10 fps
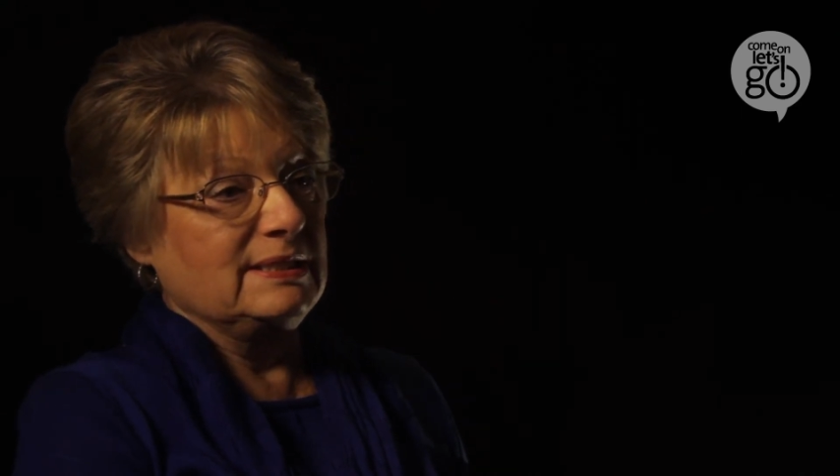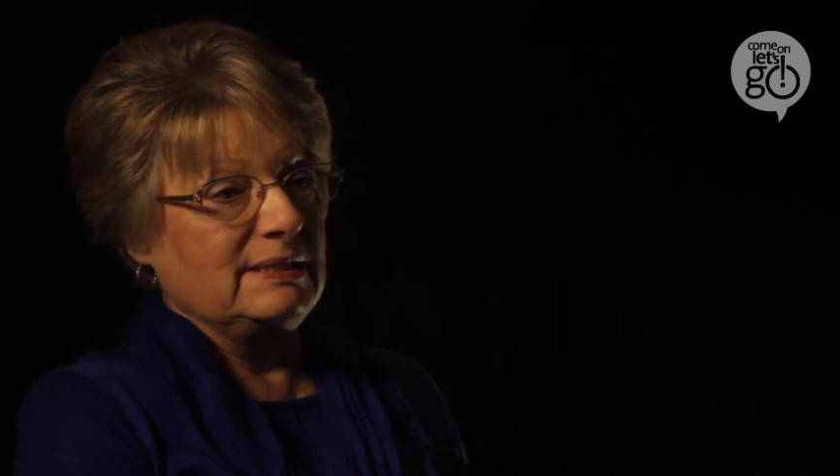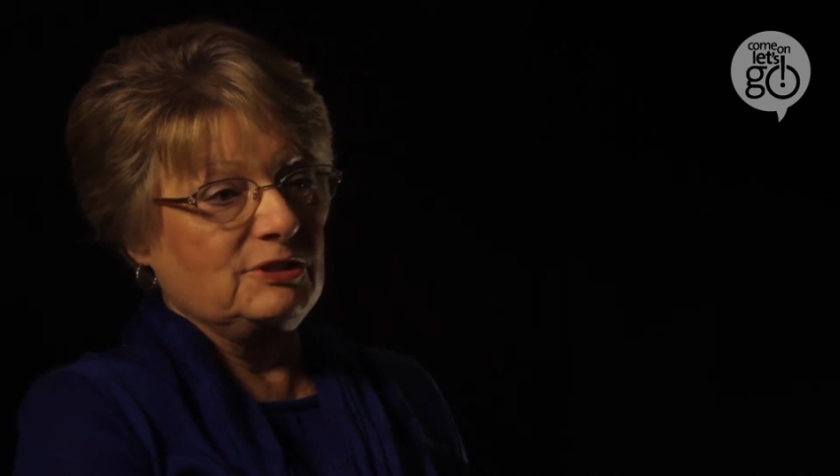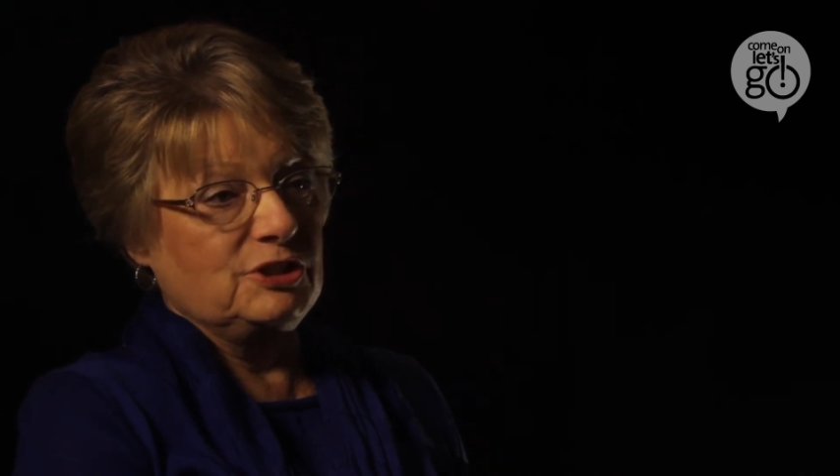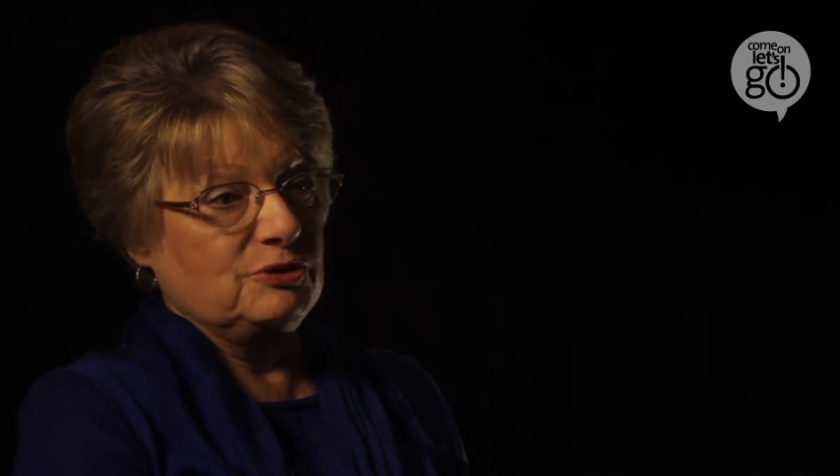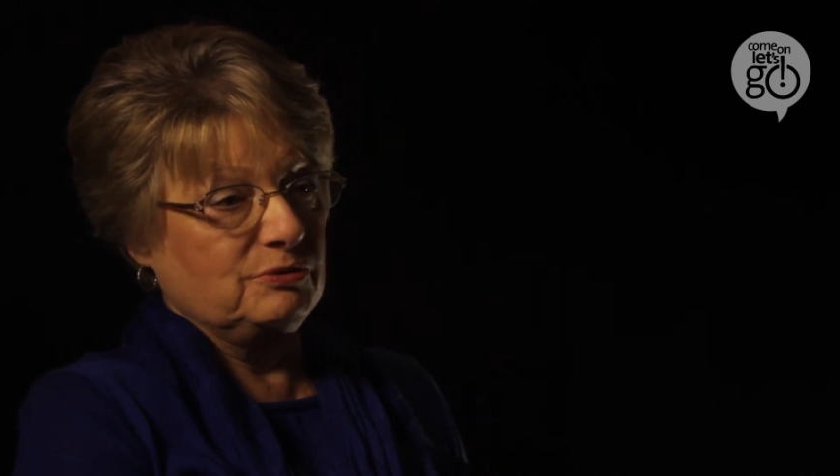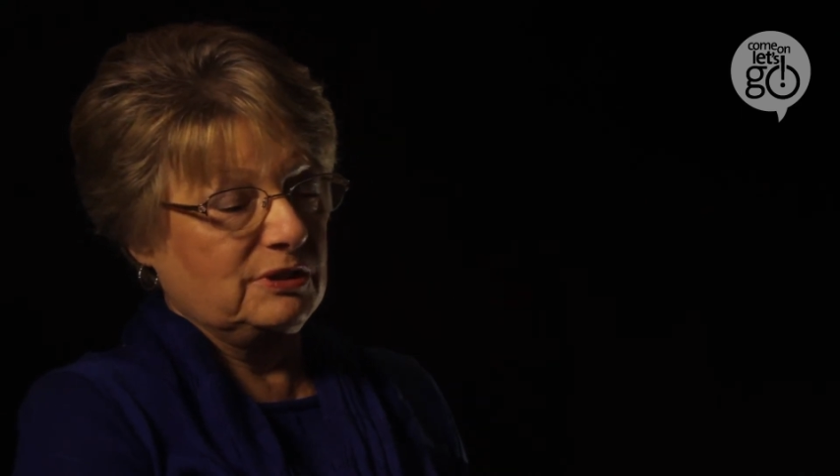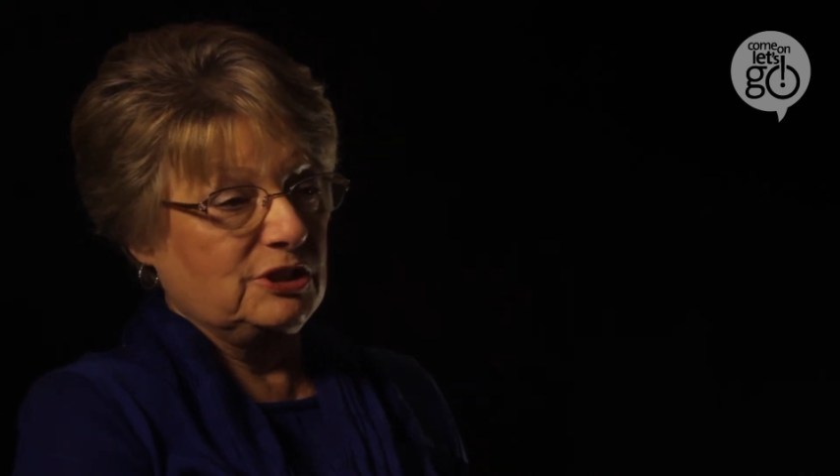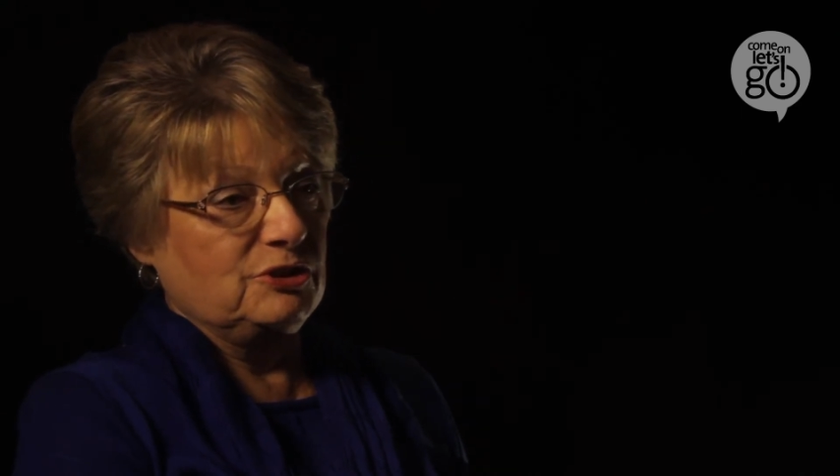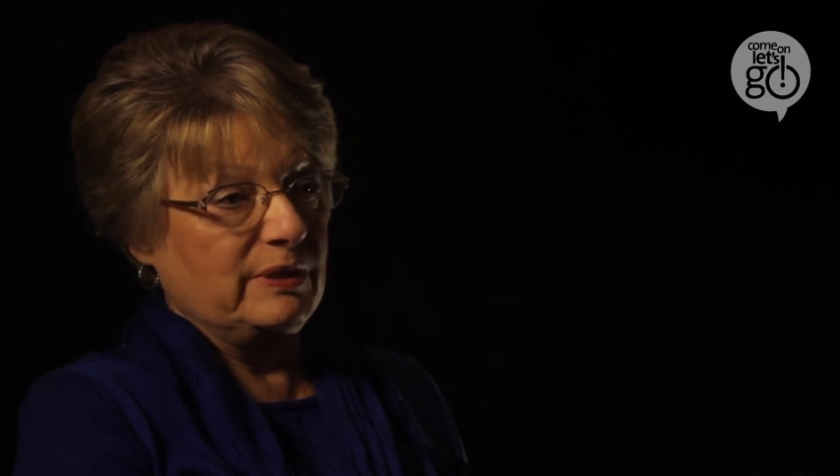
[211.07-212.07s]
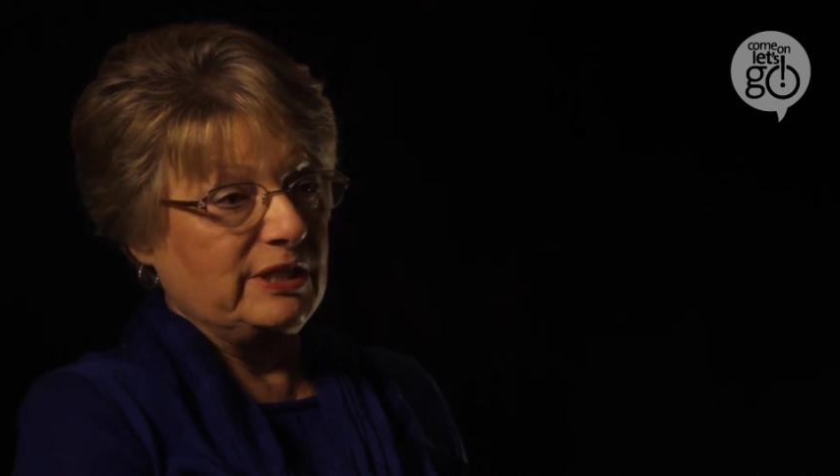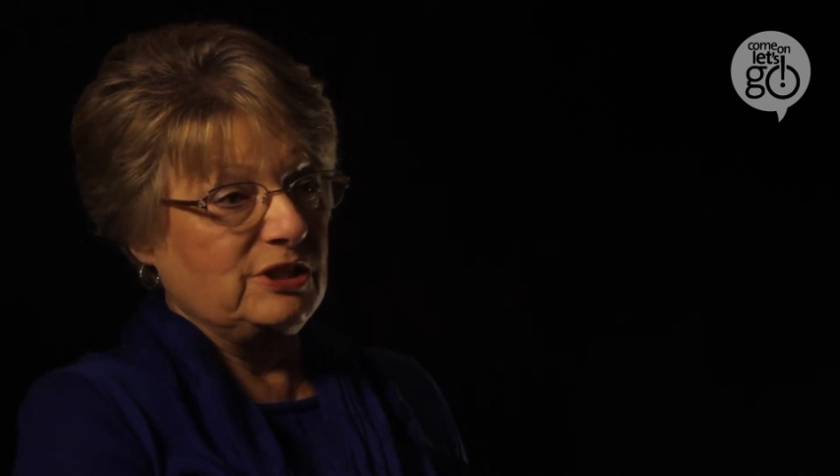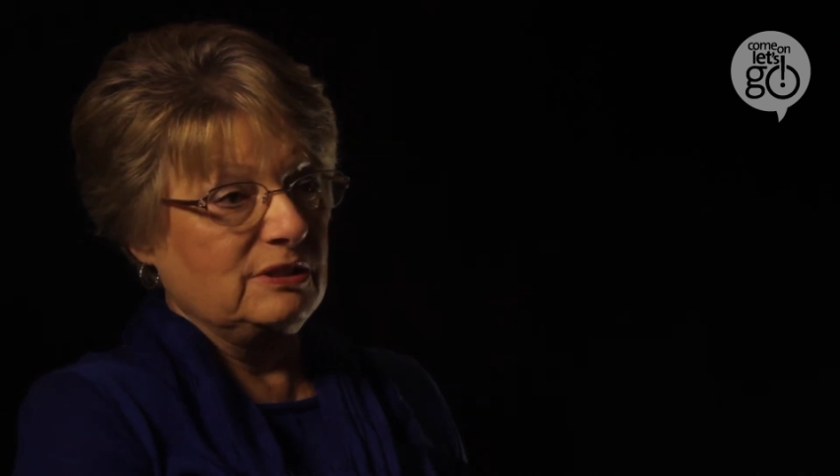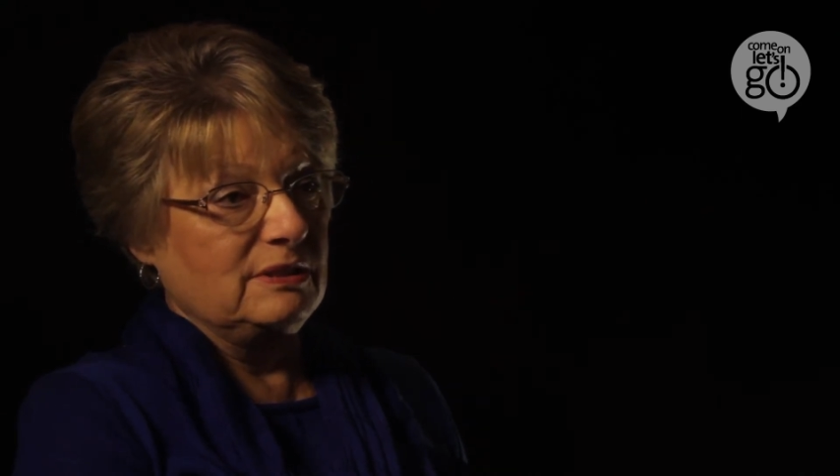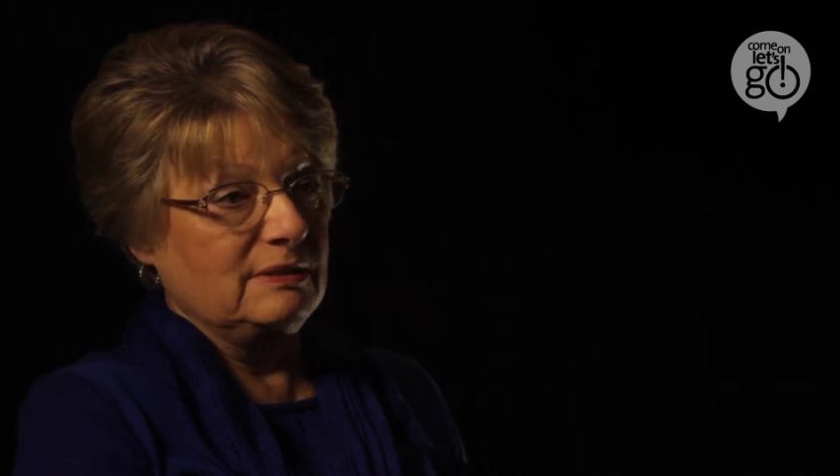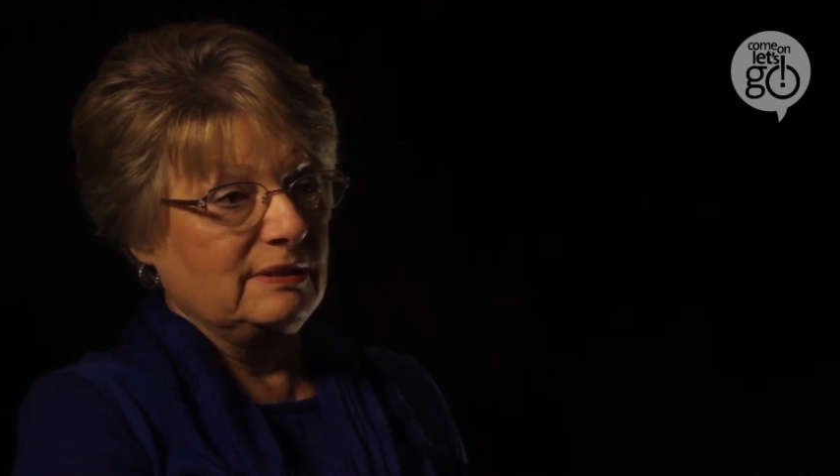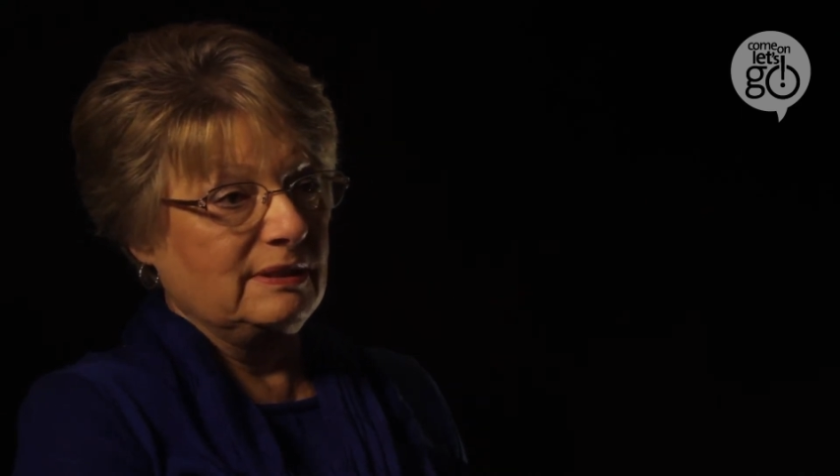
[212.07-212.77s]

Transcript: situ- situation